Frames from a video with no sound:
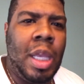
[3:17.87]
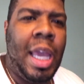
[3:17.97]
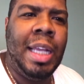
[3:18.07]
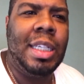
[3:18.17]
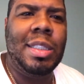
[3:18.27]

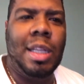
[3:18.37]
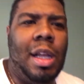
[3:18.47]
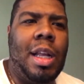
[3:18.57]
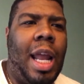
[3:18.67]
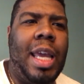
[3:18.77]
he just
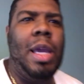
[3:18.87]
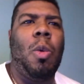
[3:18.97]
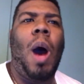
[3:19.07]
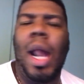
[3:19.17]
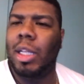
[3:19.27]
looked like he
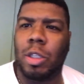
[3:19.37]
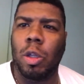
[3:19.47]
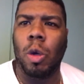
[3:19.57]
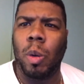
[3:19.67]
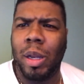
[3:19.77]
wanted to
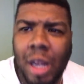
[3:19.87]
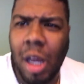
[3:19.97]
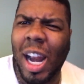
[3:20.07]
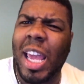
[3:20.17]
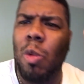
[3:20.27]
do it. He
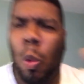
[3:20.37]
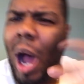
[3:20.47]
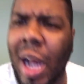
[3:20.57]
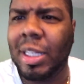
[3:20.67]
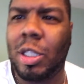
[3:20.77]
looked like he
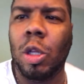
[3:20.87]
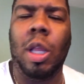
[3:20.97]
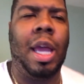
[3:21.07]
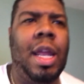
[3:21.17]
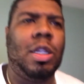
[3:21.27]
wanted
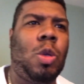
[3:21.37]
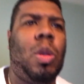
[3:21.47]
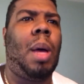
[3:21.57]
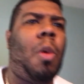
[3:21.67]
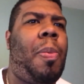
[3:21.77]
to hit into
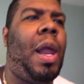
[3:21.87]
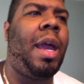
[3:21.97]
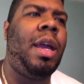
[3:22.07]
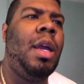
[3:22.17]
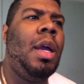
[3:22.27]
a double
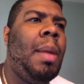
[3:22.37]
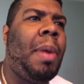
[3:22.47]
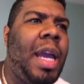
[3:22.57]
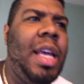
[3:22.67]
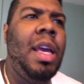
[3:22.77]
play,
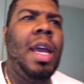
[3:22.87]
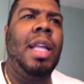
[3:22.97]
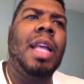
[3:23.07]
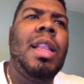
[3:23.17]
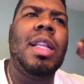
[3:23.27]
but he,
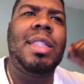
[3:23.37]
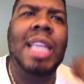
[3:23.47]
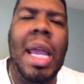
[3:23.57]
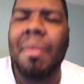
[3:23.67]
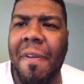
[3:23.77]
he did the
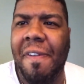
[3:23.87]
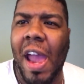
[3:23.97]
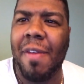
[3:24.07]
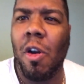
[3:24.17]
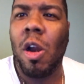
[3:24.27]
team a
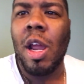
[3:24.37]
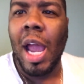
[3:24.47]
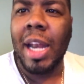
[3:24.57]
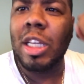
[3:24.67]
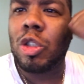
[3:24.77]
favor
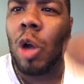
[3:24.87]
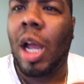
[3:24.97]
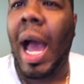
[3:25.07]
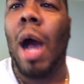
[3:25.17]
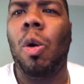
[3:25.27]
and he
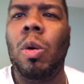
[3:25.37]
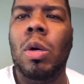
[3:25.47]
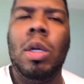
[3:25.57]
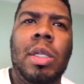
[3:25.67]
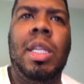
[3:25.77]
struck out.
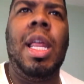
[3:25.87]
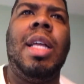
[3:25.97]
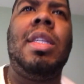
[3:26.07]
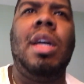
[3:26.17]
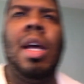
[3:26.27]
See,
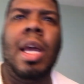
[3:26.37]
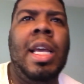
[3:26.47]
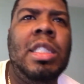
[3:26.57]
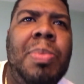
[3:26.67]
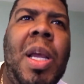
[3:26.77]
that's a
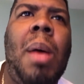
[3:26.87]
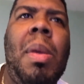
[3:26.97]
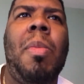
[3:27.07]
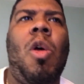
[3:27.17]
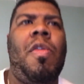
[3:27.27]
he's
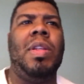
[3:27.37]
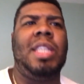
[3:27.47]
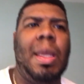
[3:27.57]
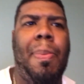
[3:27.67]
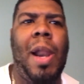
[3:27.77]
becoming more of a
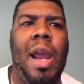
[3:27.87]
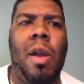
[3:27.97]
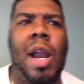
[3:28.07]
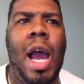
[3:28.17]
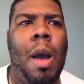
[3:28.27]
team
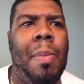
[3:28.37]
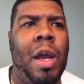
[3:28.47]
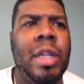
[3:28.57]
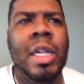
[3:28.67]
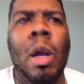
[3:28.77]
player now.
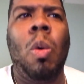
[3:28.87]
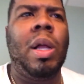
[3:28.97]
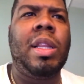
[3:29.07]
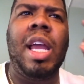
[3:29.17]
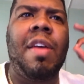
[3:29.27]
But
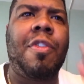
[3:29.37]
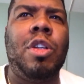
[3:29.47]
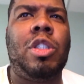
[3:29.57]
one thing of